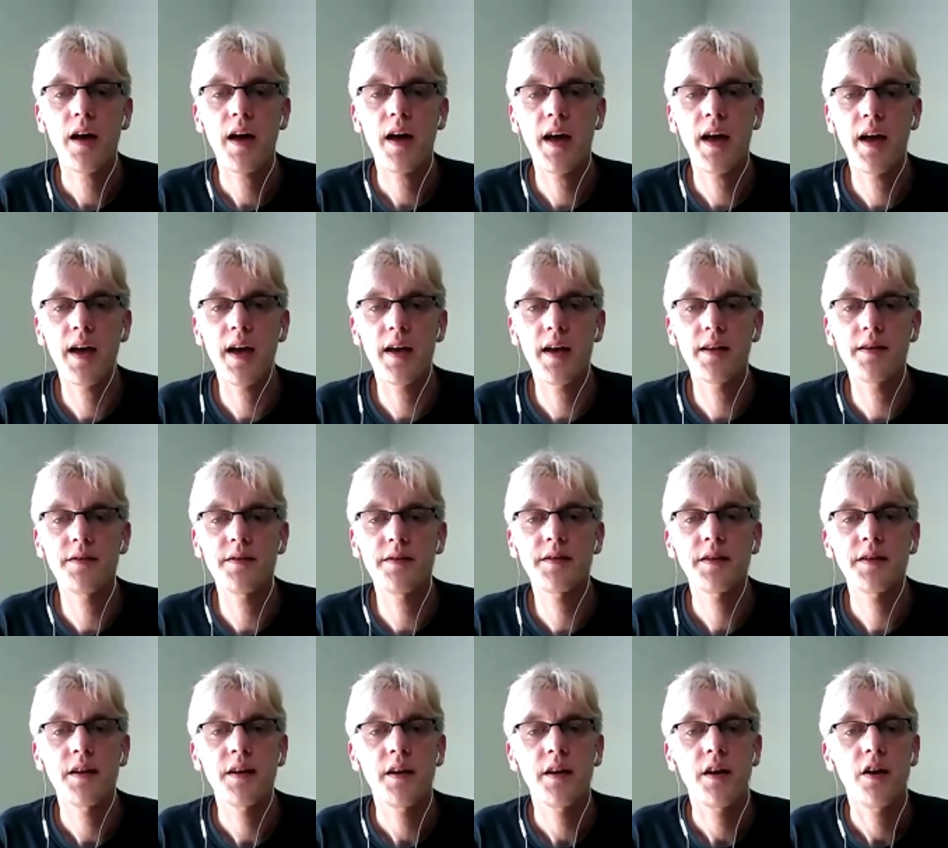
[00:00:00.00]
And
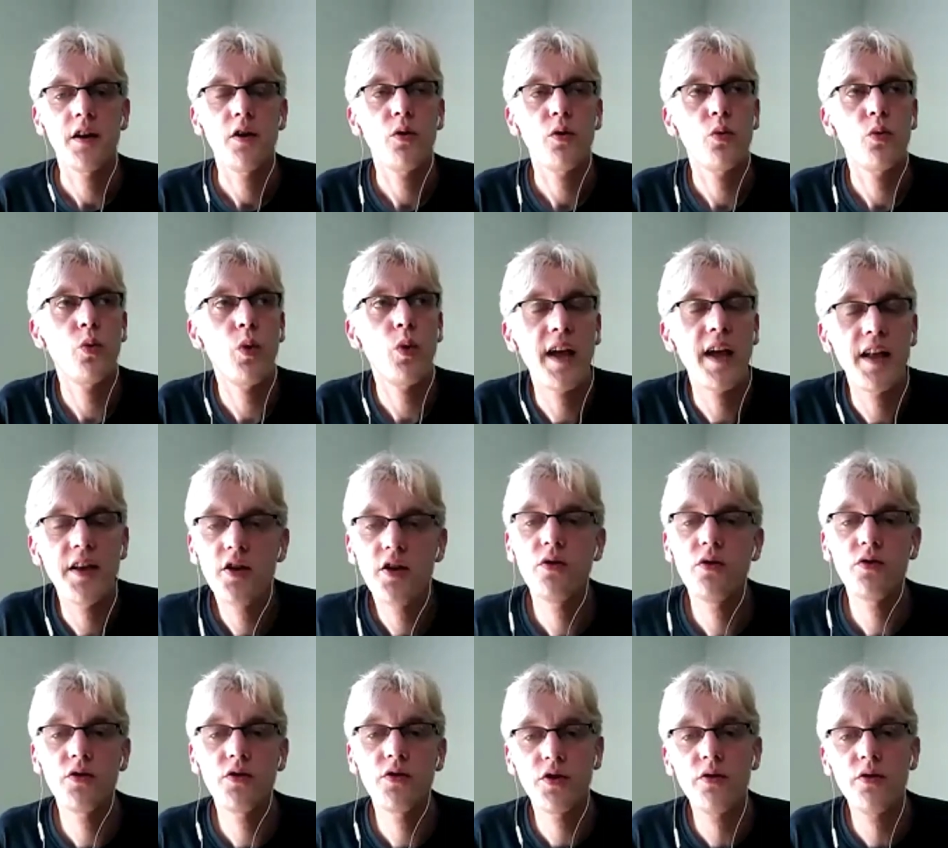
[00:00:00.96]
when
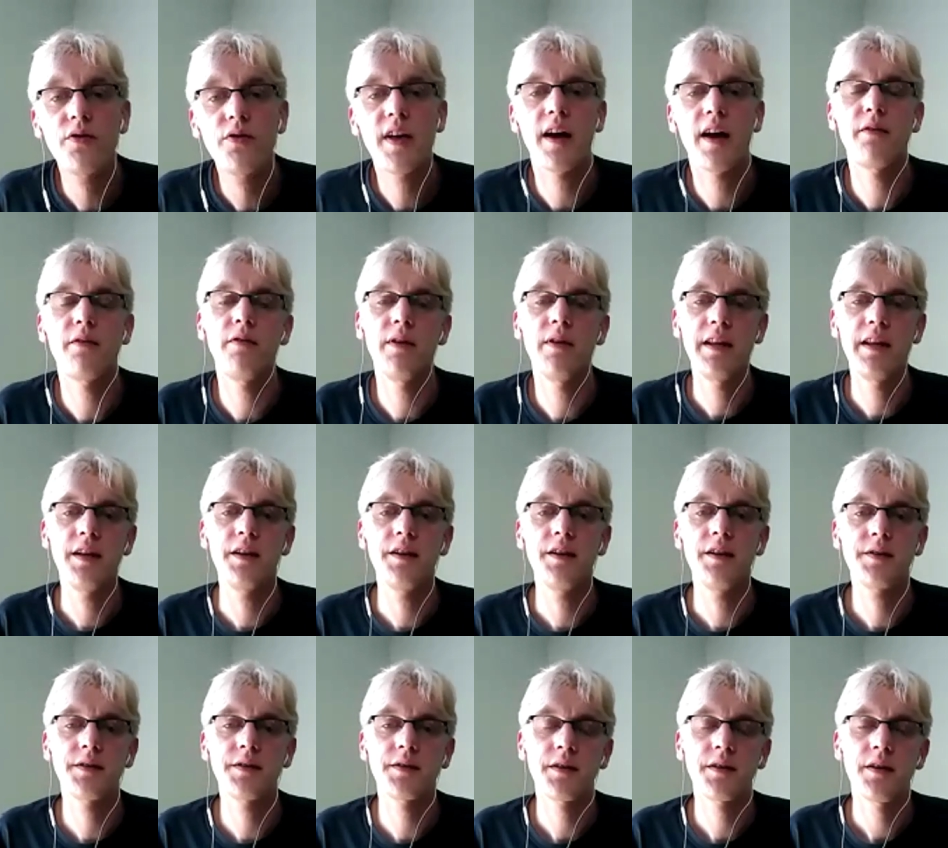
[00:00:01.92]
you do that
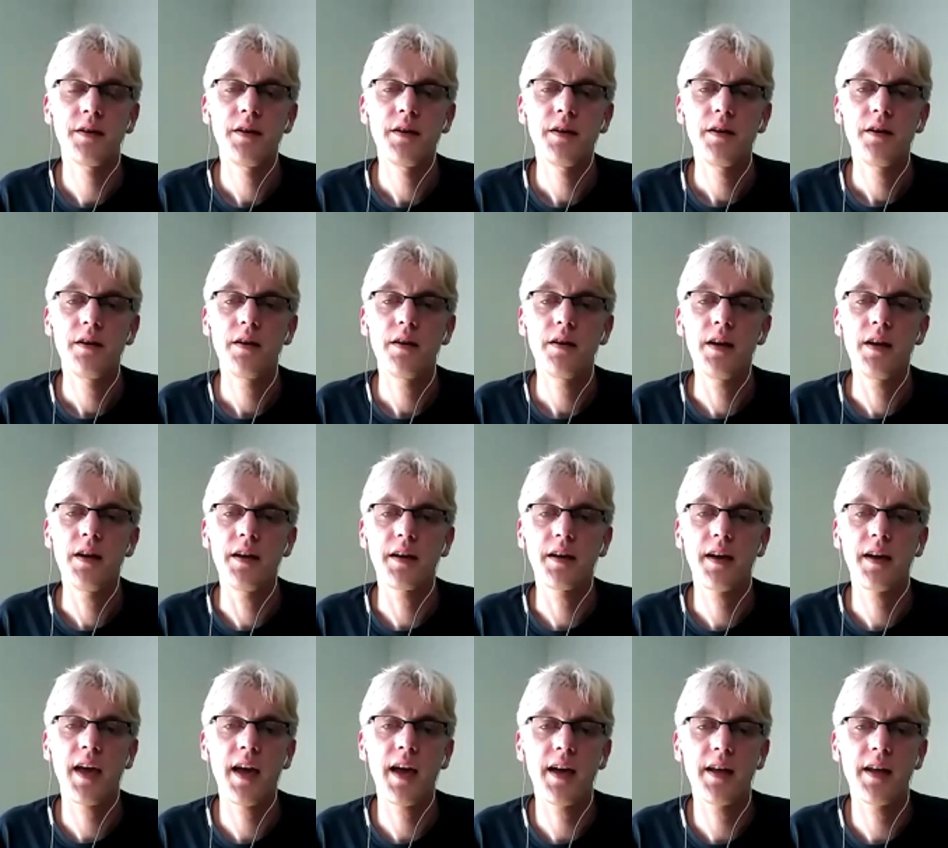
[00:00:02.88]
release,
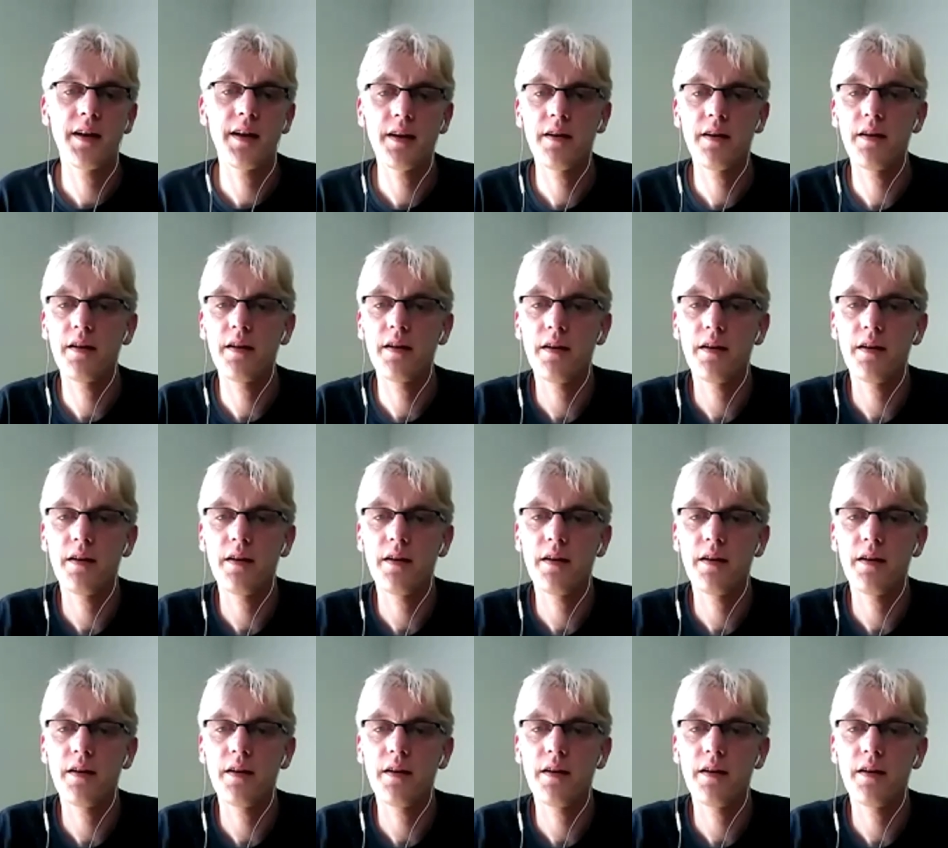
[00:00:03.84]
it can